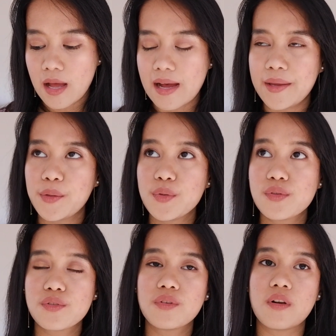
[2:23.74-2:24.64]
I
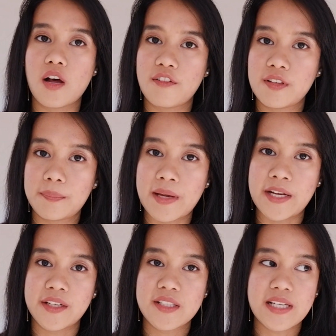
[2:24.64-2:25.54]
used to love lip
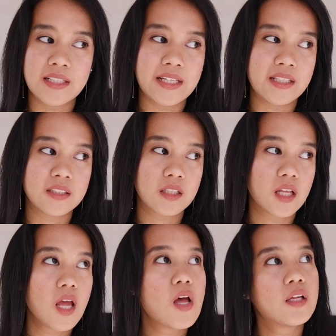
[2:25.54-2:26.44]
liners, and then
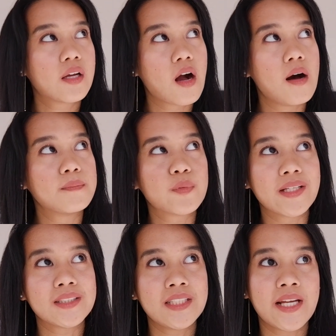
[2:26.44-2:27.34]
come
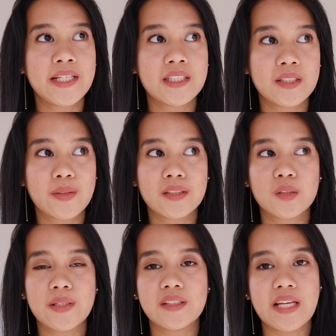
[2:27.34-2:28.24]
2019,
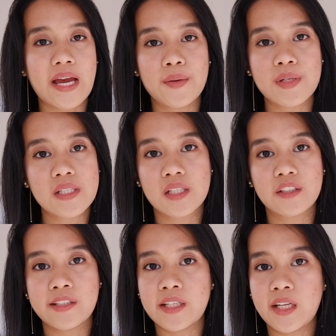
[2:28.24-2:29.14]
2020, I
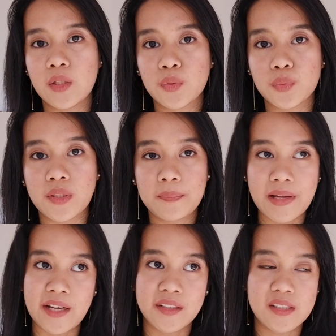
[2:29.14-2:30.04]
wasn't really into lip
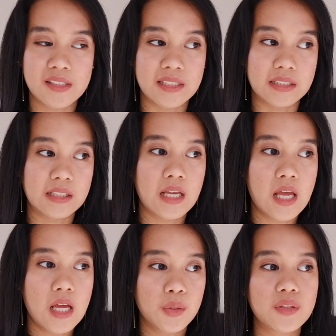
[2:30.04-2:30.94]
liners,
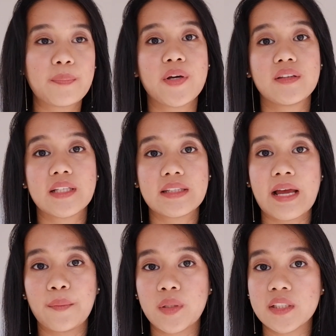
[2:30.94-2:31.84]
to the point that
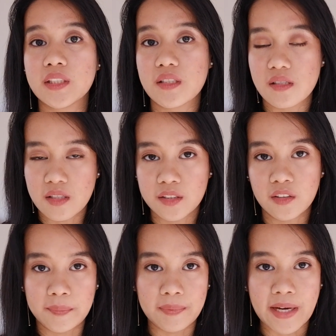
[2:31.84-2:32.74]
I wanted
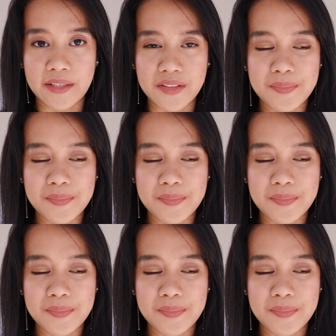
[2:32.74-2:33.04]
0 lip liners.